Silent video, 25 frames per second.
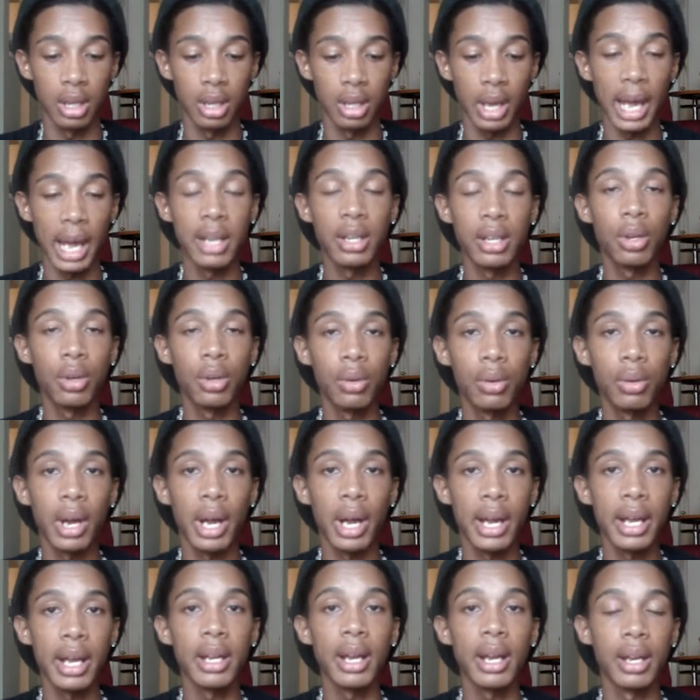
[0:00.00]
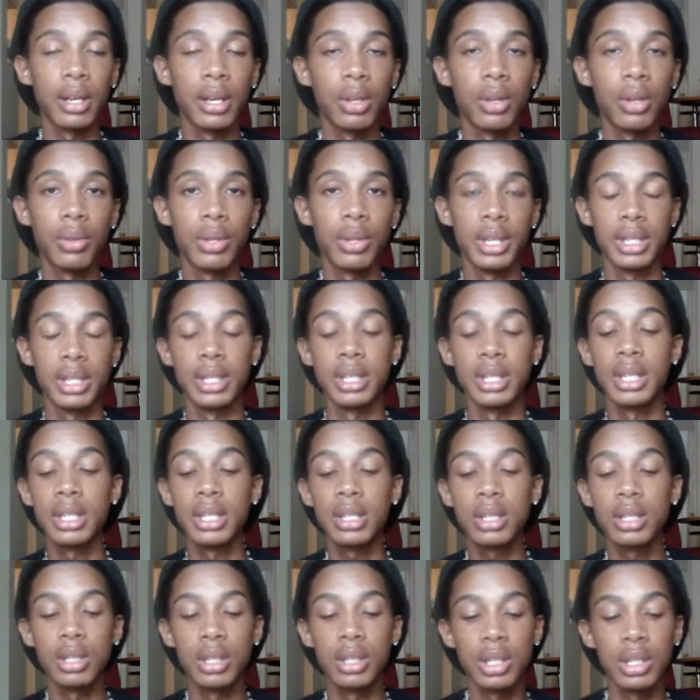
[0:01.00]
I know this. This
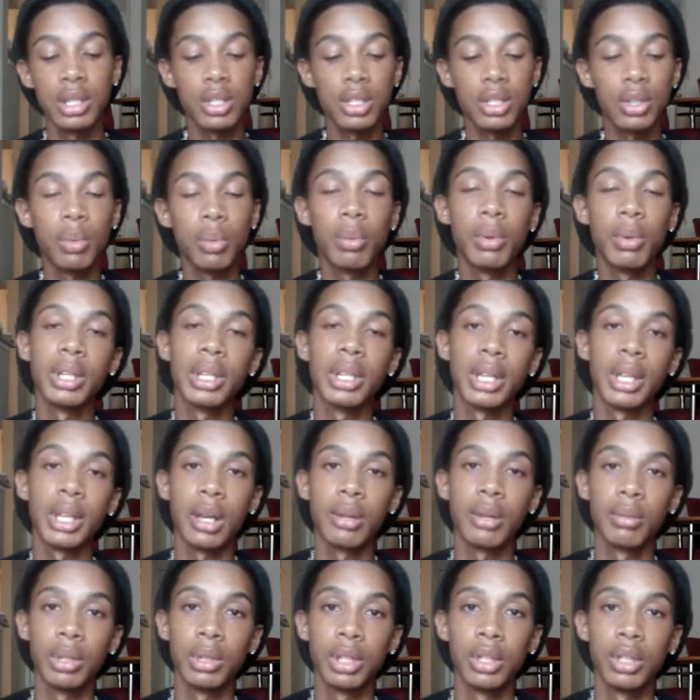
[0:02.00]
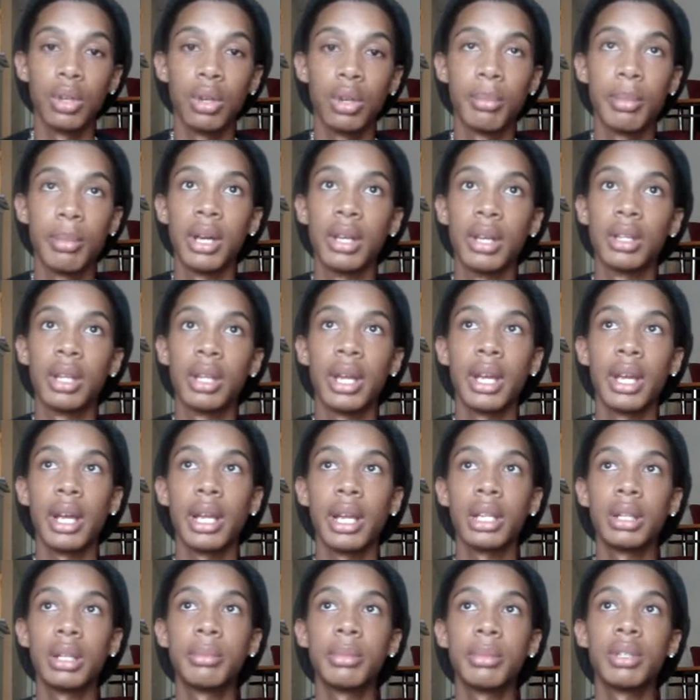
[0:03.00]
is the one thing I really know about. The
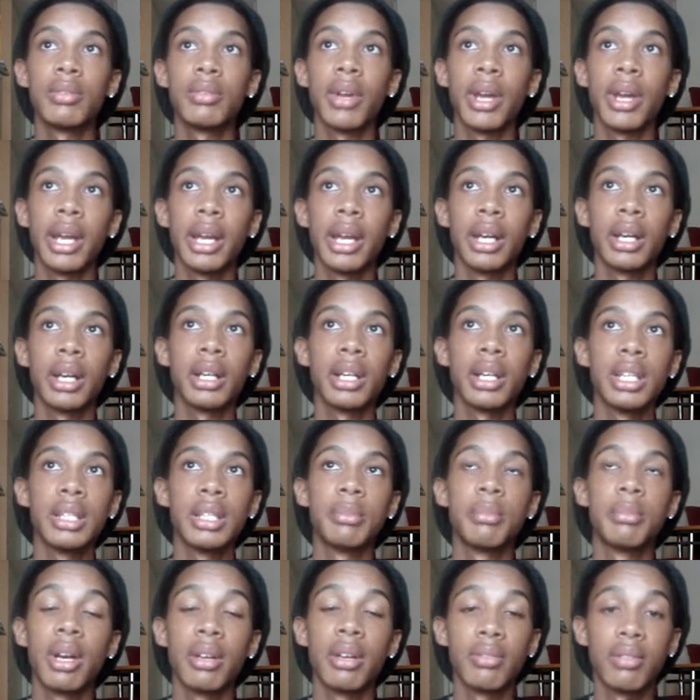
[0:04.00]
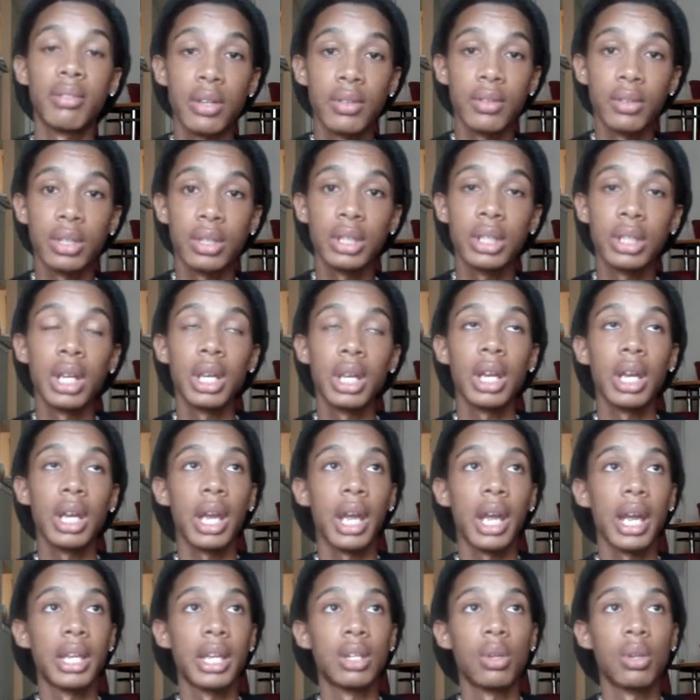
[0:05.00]
element of air is my favorite,
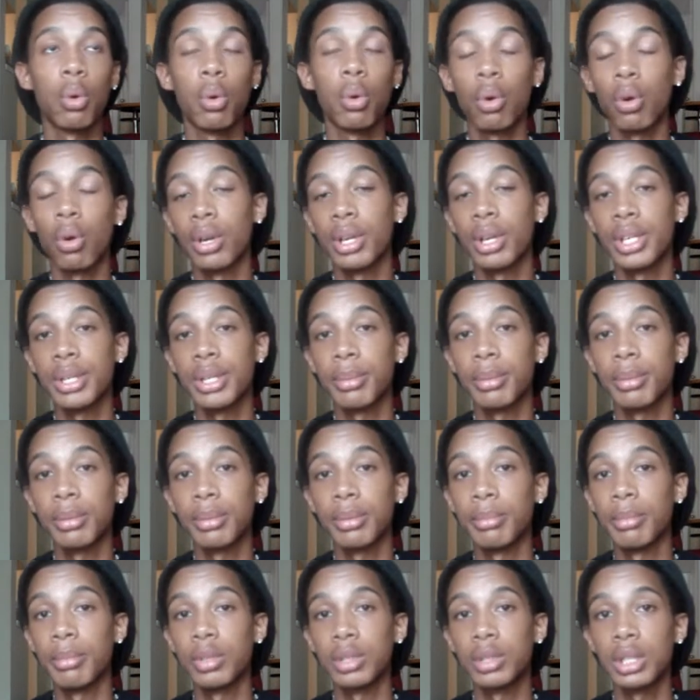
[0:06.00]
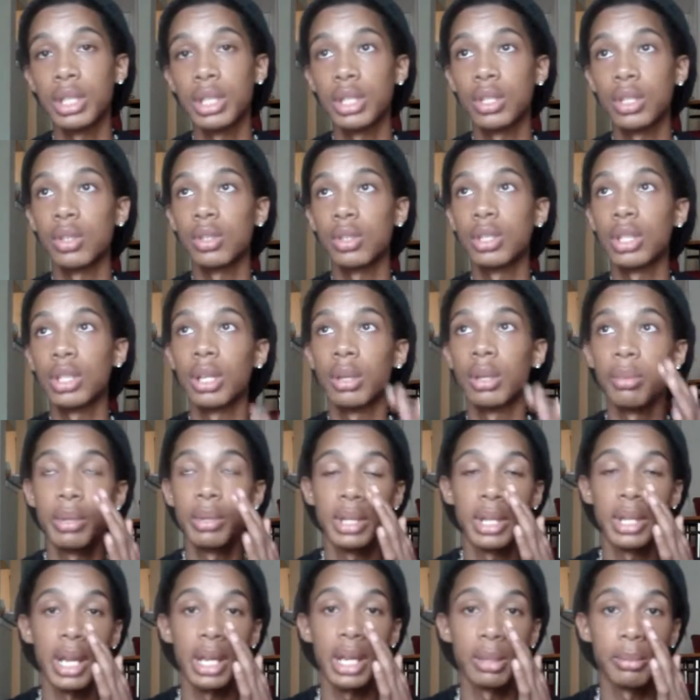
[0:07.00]
and the aura is mostly associated with
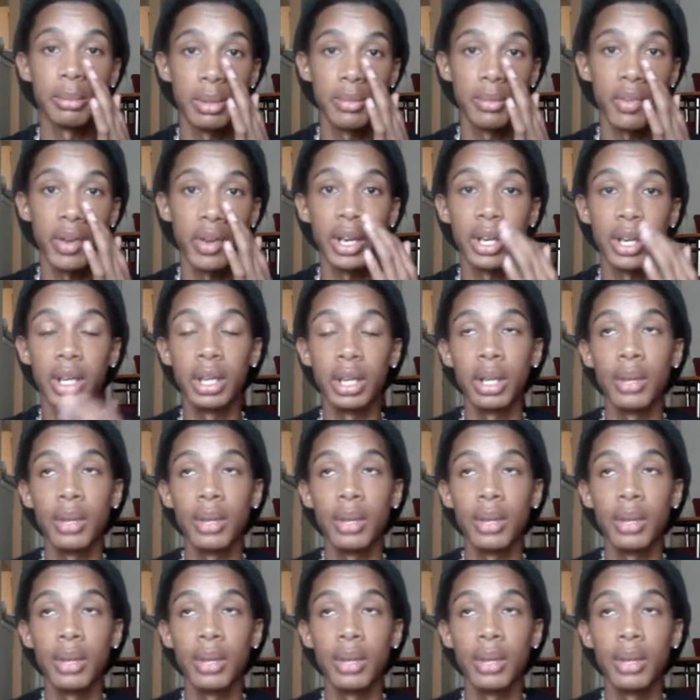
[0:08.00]
the element of air.